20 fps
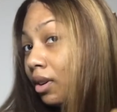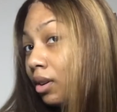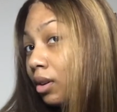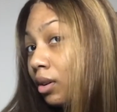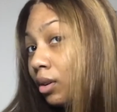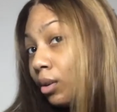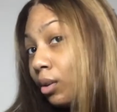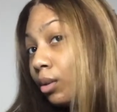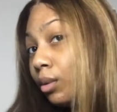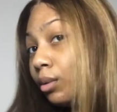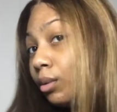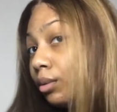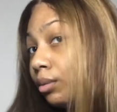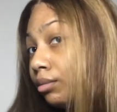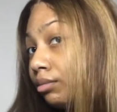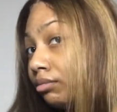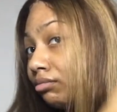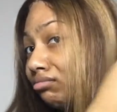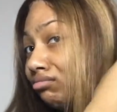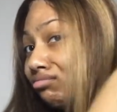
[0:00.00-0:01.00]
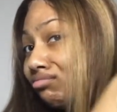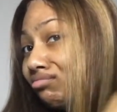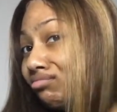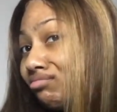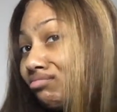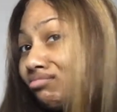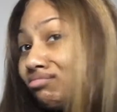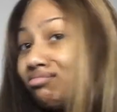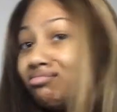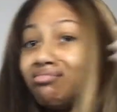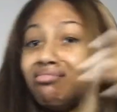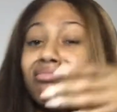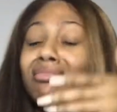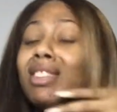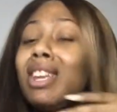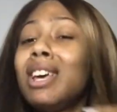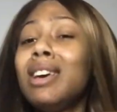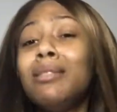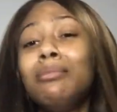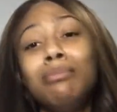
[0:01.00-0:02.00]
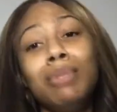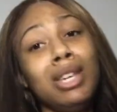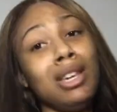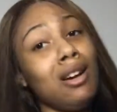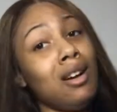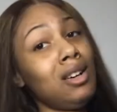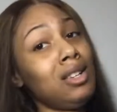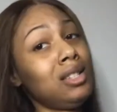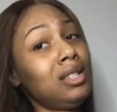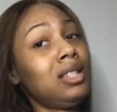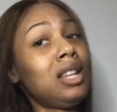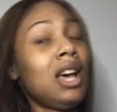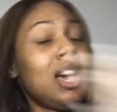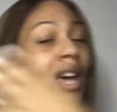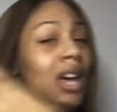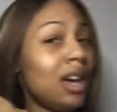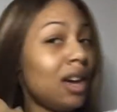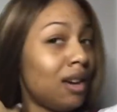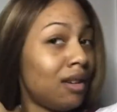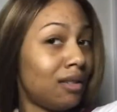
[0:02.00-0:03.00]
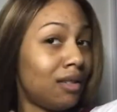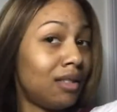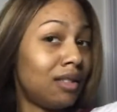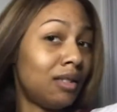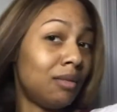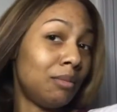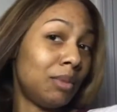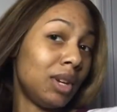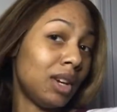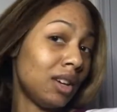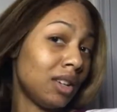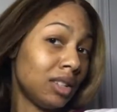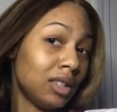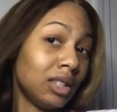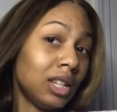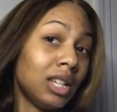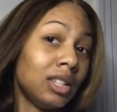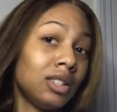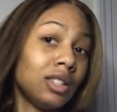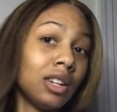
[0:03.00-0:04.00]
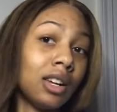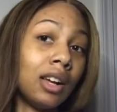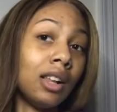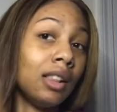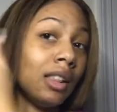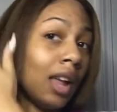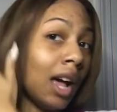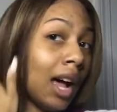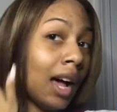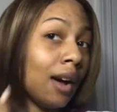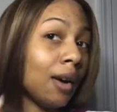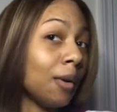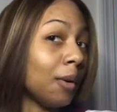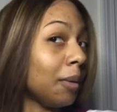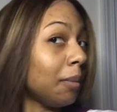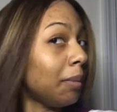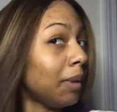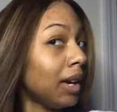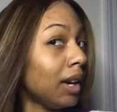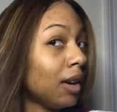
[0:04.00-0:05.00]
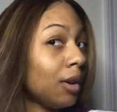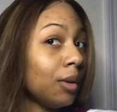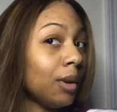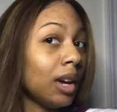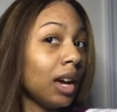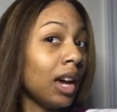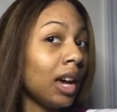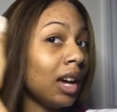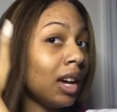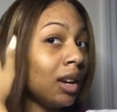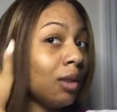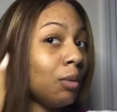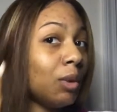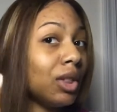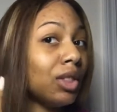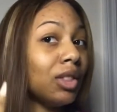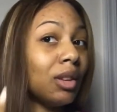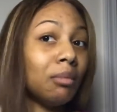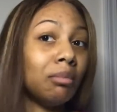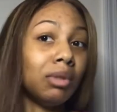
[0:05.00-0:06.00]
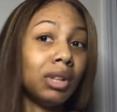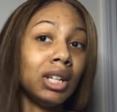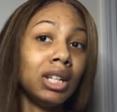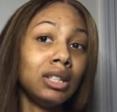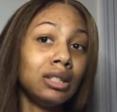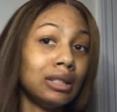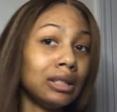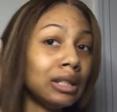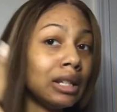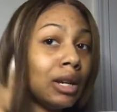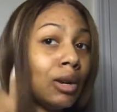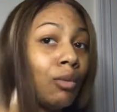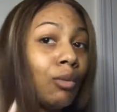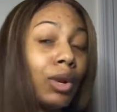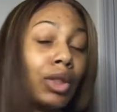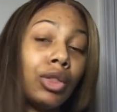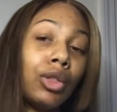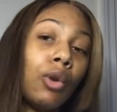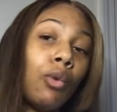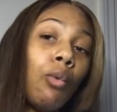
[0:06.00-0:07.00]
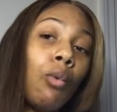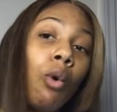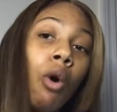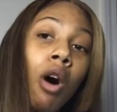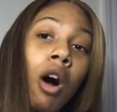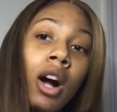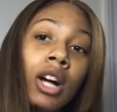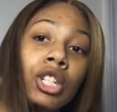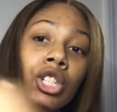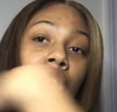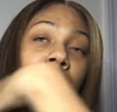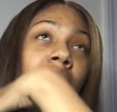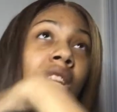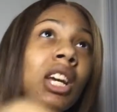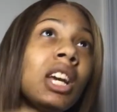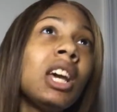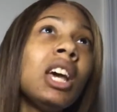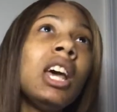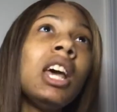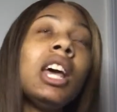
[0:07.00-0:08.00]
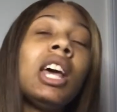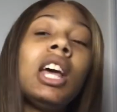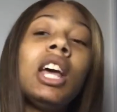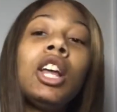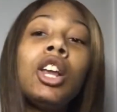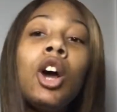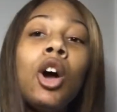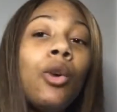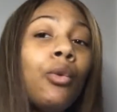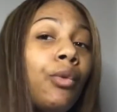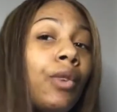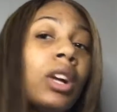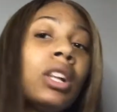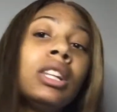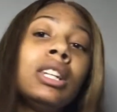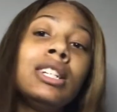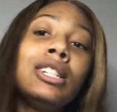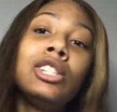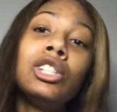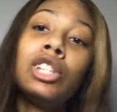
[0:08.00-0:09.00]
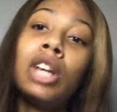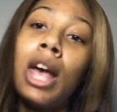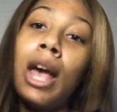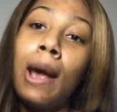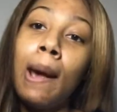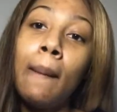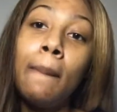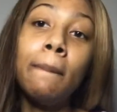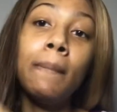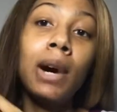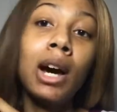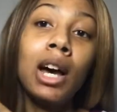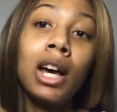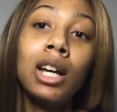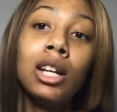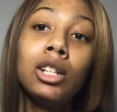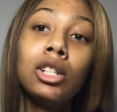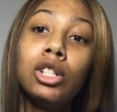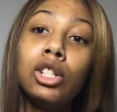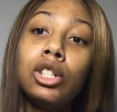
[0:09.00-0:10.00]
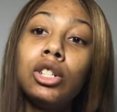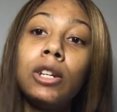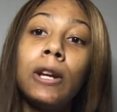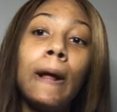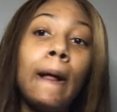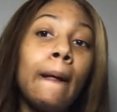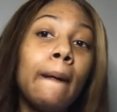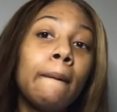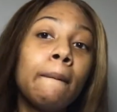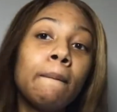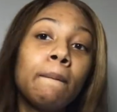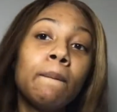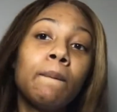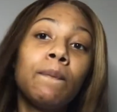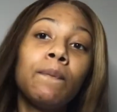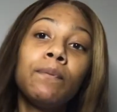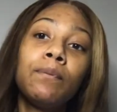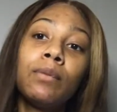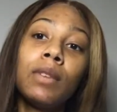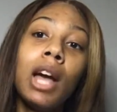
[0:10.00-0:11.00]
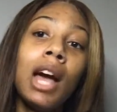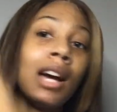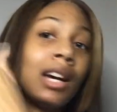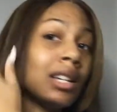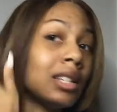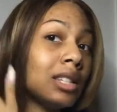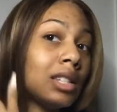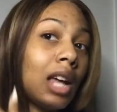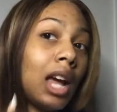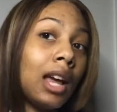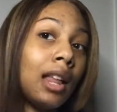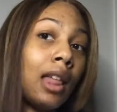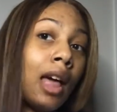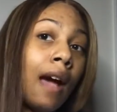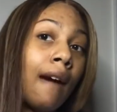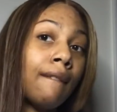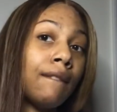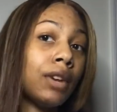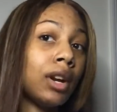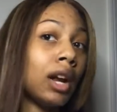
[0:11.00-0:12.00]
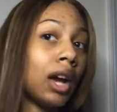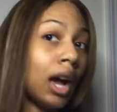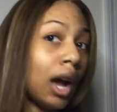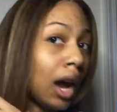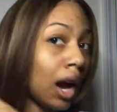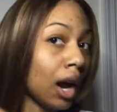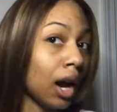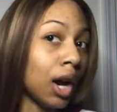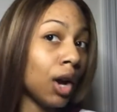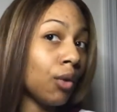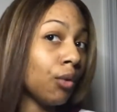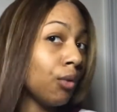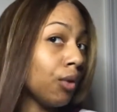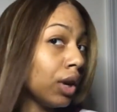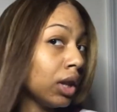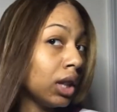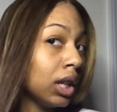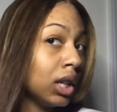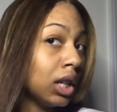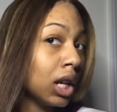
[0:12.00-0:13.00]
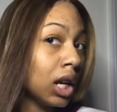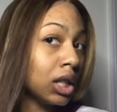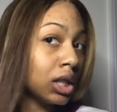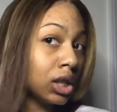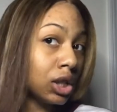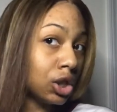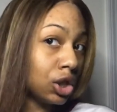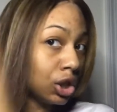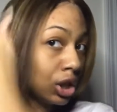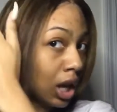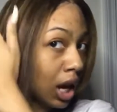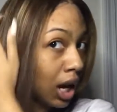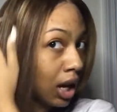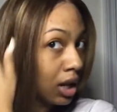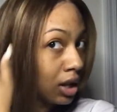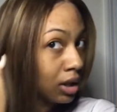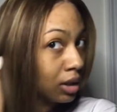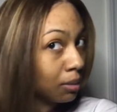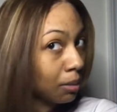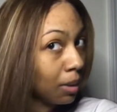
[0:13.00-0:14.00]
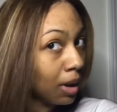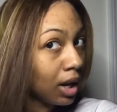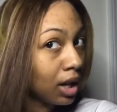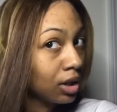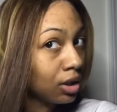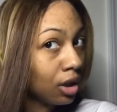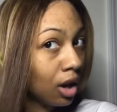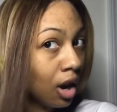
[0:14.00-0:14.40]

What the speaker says: Ooh. Beyonce took a lot on me, okay? With the bleaching, with the washing. It don't really shed much. I could say that for the hair. It really doesn't shed as much.